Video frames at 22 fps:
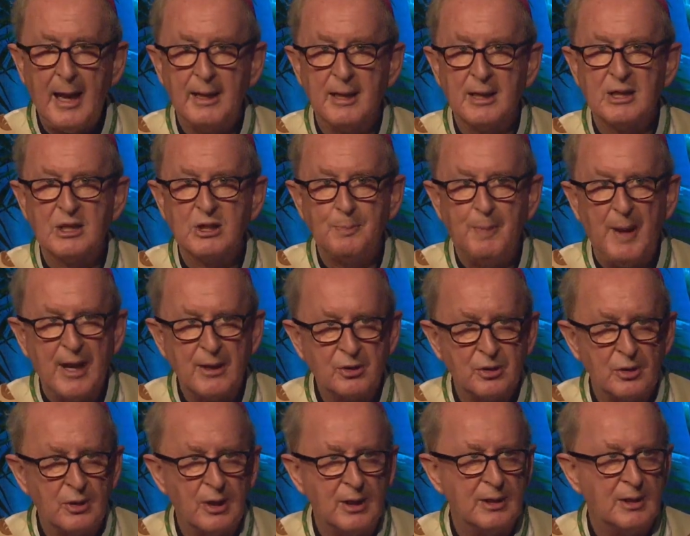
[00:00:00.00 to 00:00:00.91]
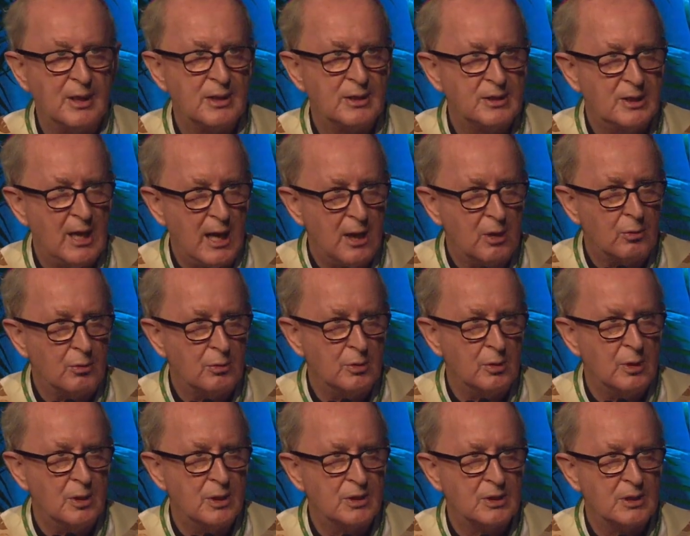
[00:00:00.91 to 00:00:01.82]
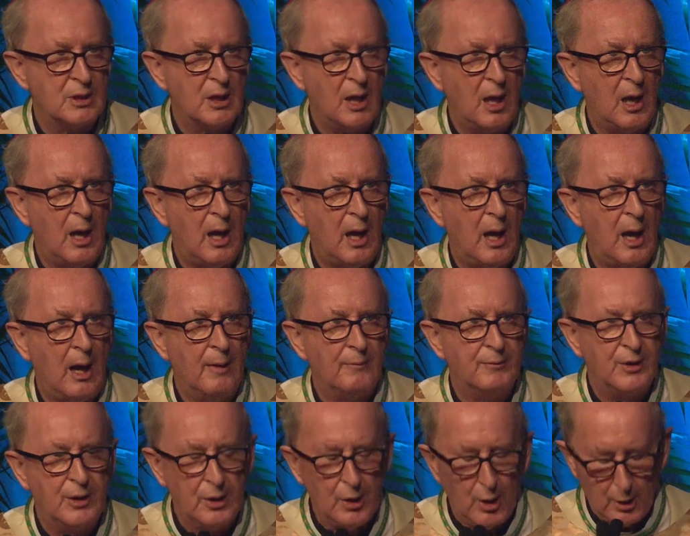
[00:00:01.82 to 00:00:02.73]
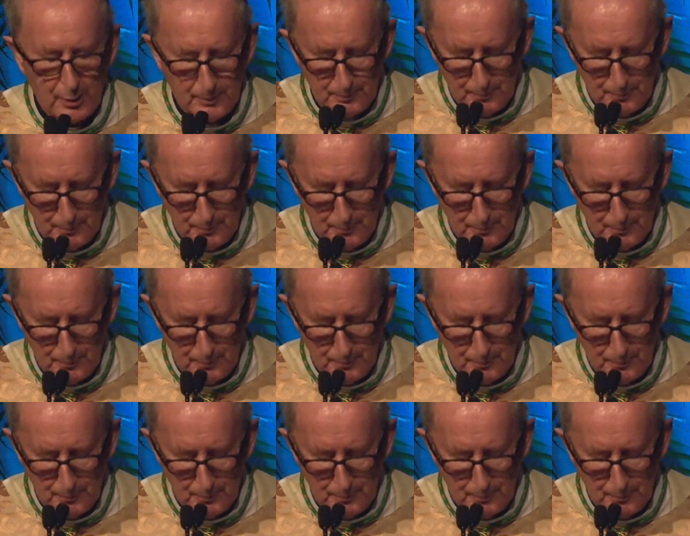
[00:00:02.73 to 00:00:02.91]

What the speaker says: and especially the sacredness of the